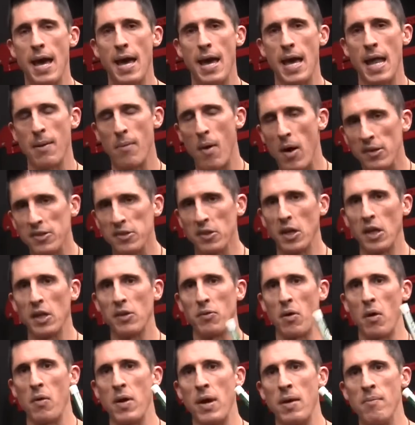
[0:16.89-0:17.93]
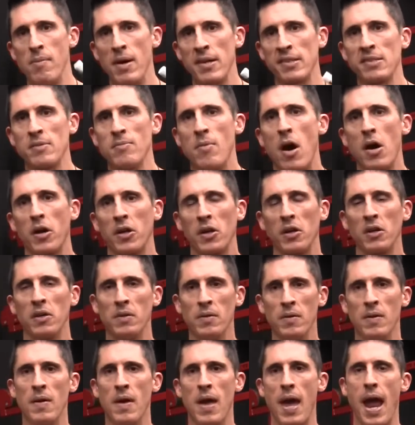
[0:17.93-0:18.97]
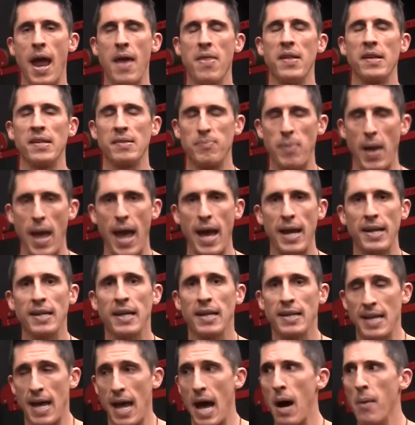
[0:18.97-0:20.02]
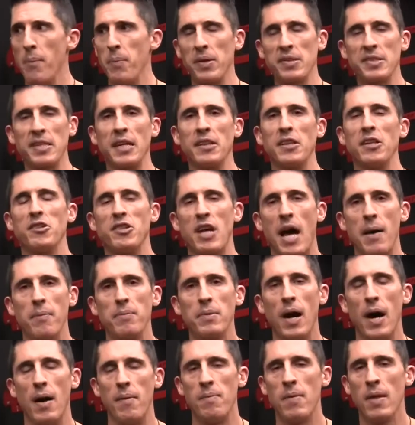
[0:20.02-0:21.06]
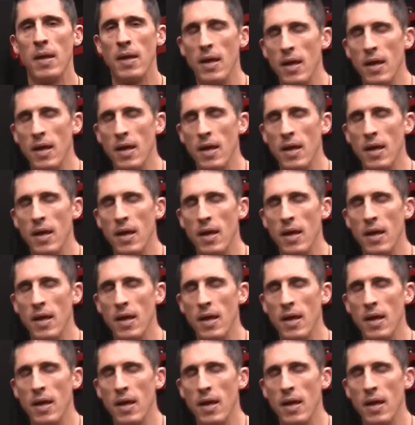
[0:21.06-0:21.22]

And I'm also going to throw in a muscle marker and this band to help us get the job done.